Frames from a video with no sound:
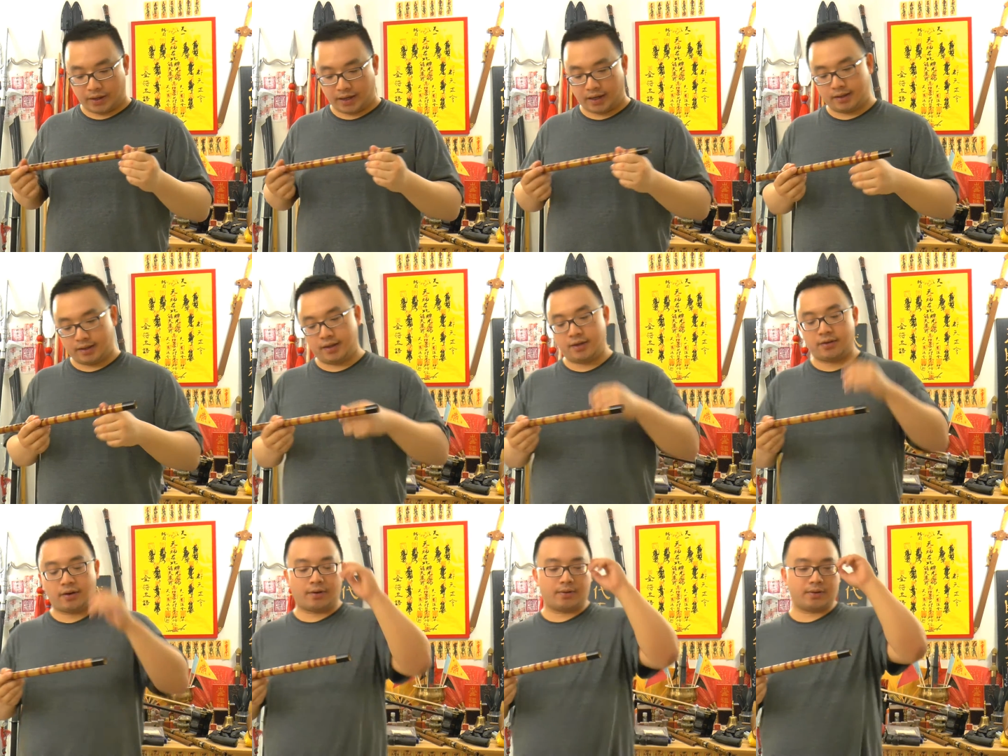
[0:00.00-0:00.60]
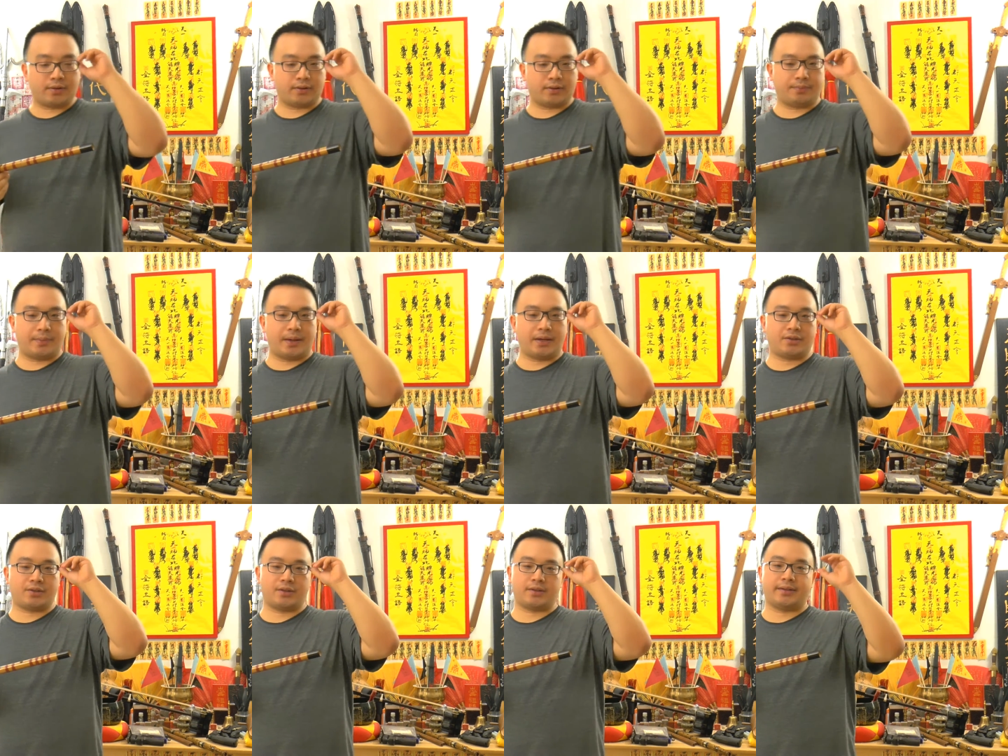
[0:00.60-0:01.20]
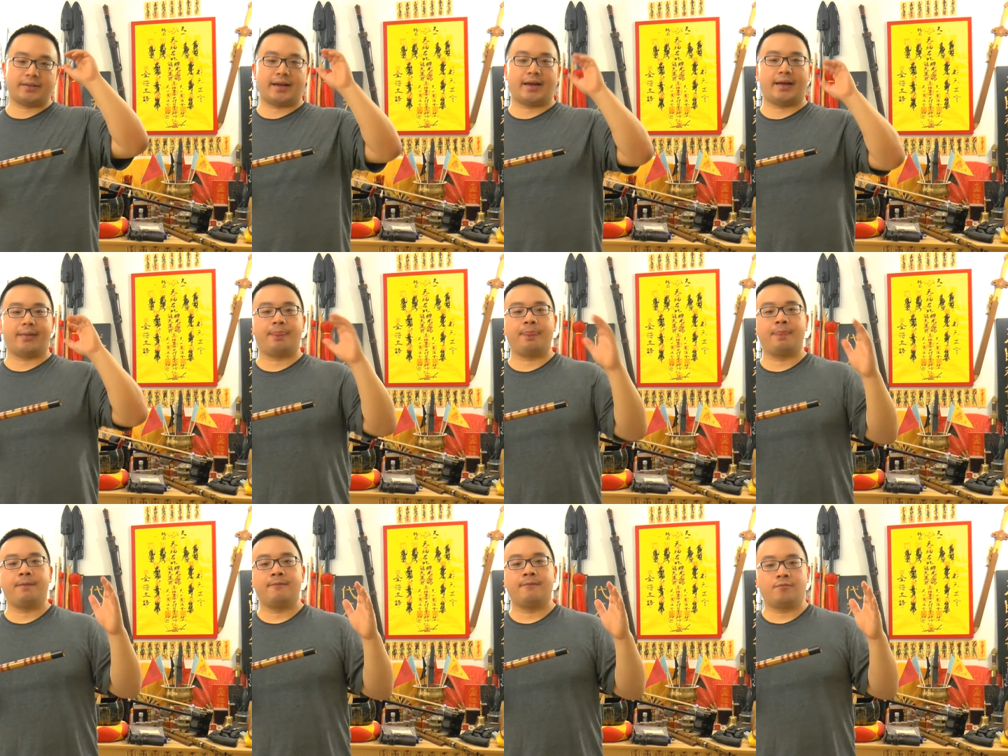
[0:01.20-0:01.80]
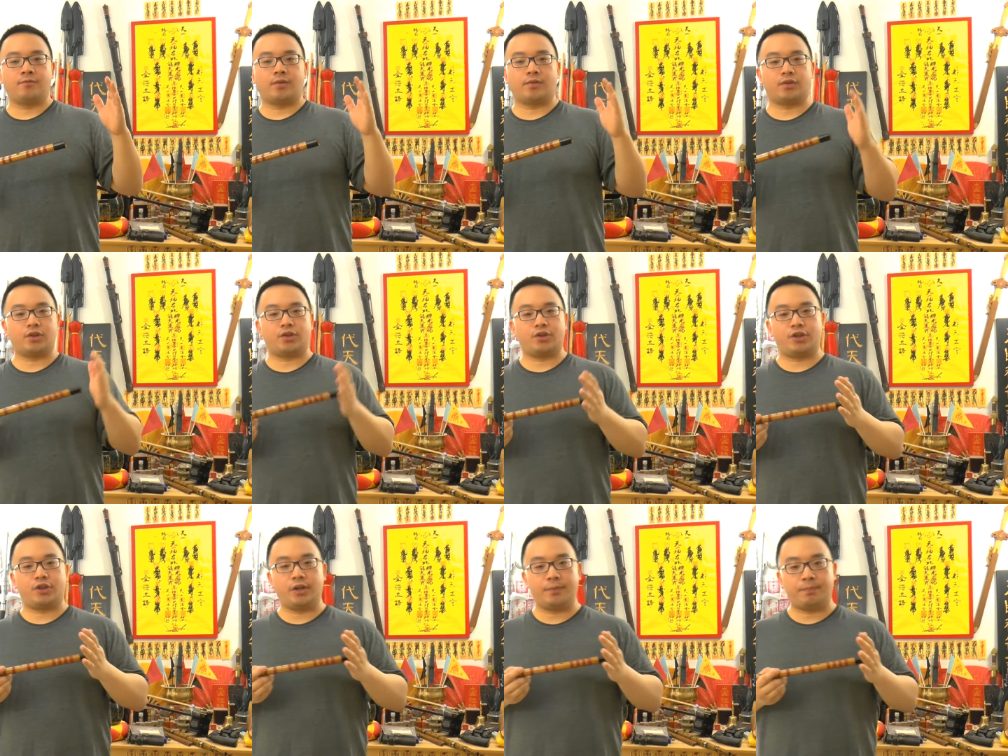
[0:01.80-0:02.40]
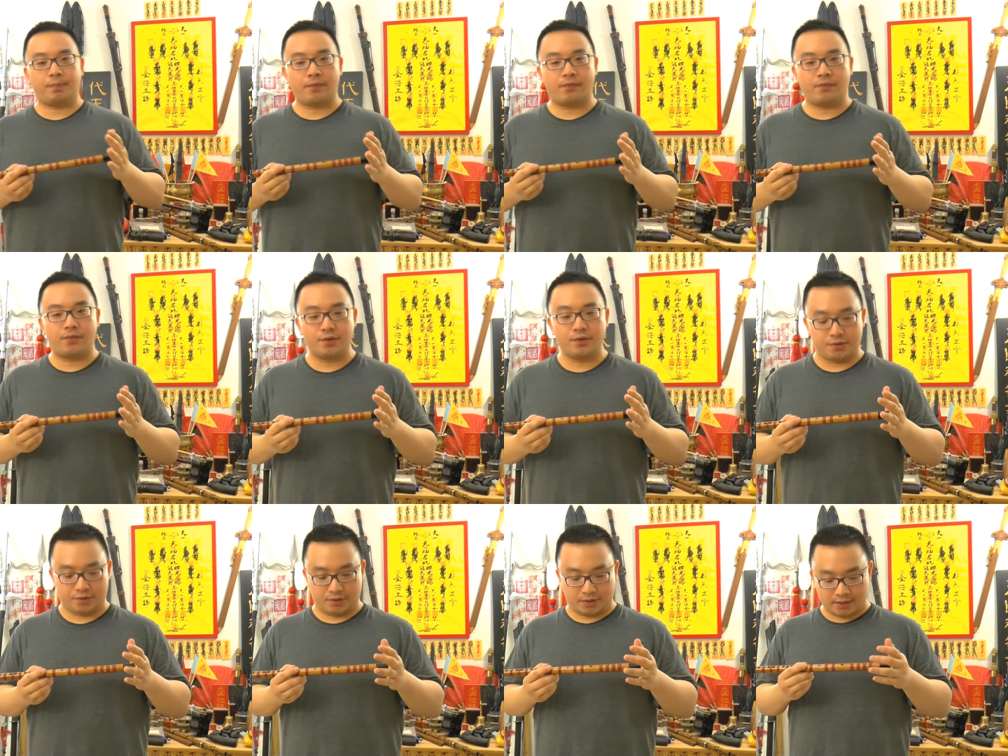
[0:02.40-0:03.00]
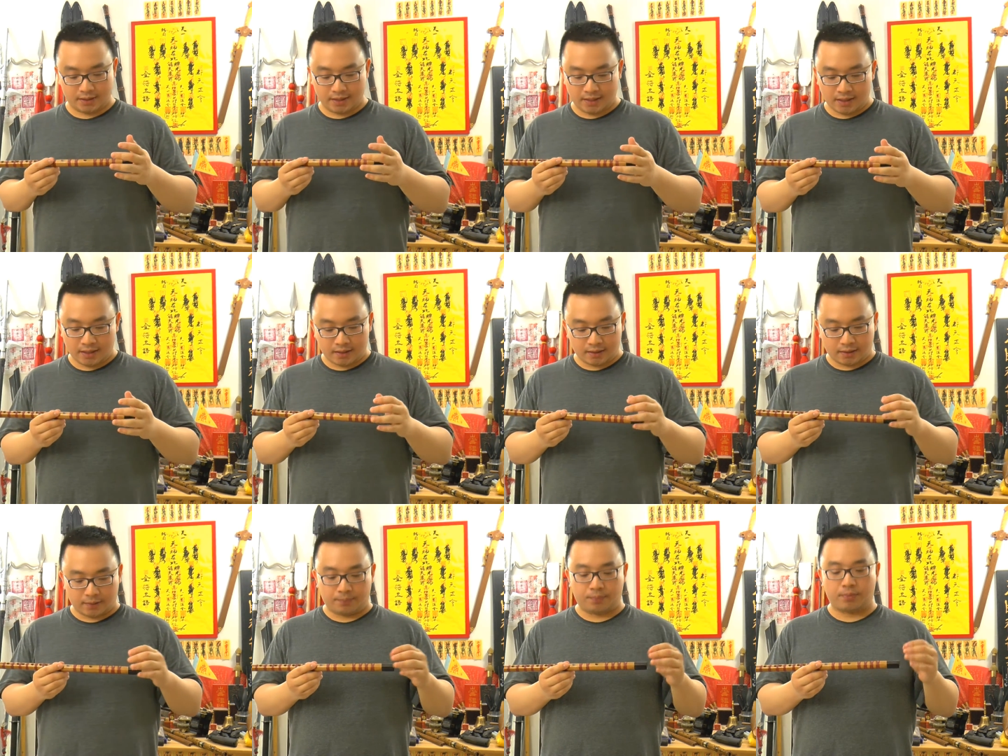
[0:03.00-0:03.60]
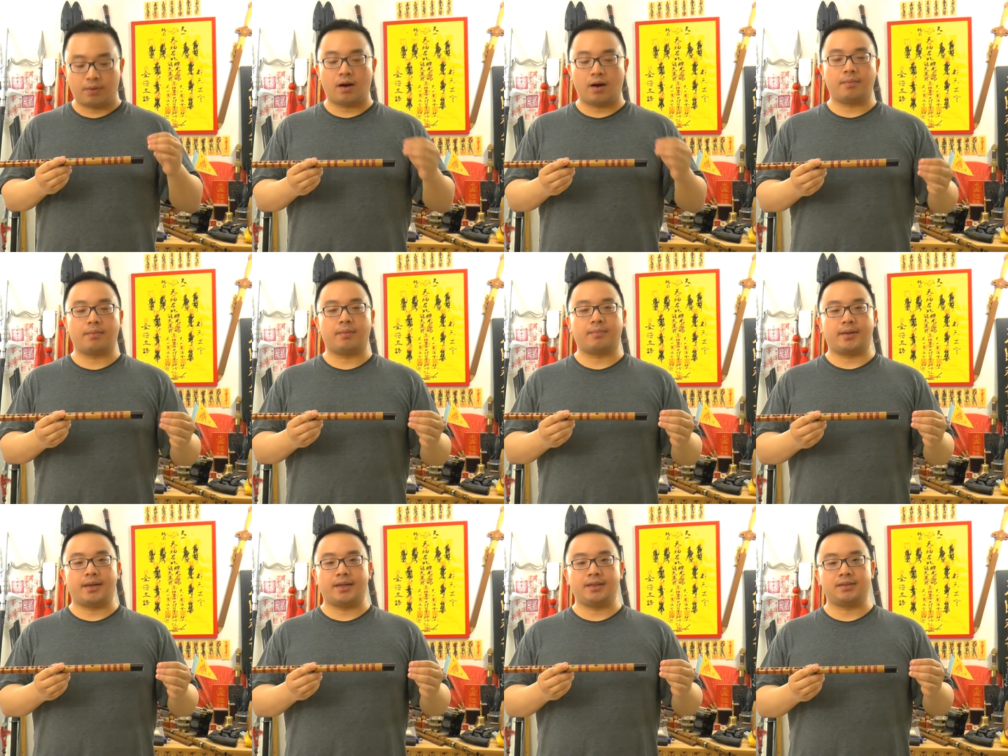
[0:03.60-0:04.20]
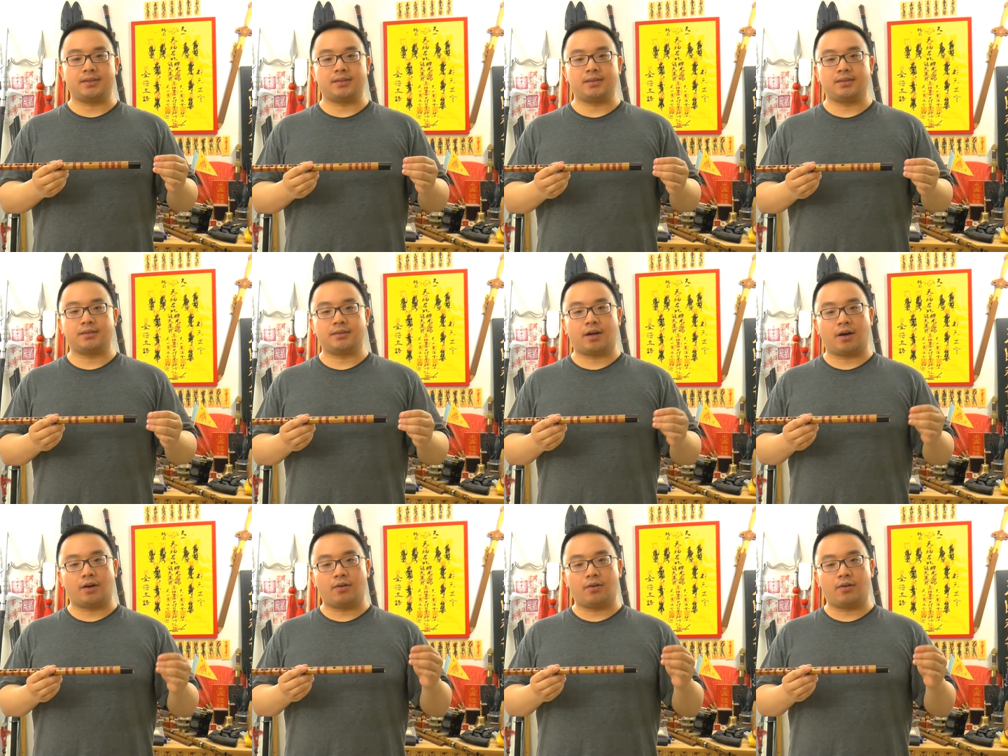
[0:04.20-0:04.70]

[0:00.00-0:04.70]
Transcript: And here I want to mention that with the cheaper flutes, the problem is not